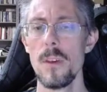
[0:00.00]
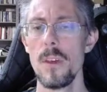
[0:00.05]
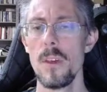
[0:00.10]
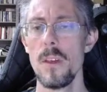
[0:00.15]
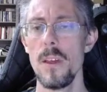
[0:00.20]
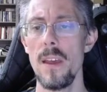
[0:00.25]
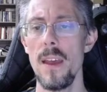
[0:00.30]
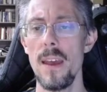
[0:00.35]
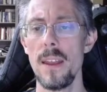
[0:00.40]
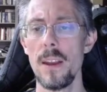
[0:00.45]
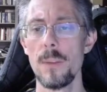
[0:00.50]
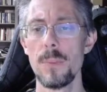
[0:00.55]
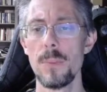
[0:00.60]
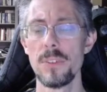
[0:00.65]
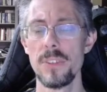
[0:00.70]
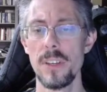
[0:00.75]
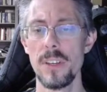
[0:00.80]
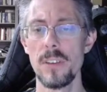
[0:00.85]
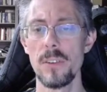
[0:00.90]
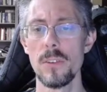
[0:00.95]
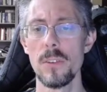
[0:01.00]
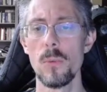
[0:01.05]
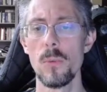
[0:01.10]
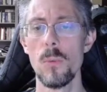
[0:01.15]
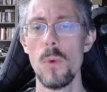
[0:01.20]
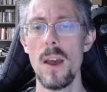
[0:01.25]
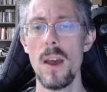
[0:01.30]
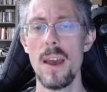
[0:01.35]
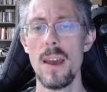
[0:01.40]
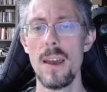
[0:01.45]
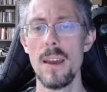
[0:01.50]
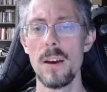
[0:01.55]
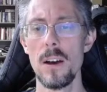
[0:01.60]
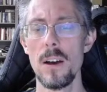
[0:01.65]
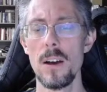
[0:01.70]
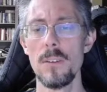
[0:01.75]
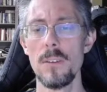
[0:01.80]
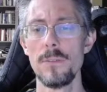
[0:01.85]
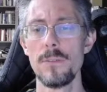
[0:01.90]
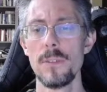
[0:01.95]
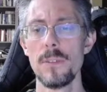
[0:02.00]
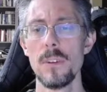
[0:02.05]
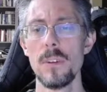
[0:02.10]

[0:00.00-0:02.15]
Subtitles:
and a particular way of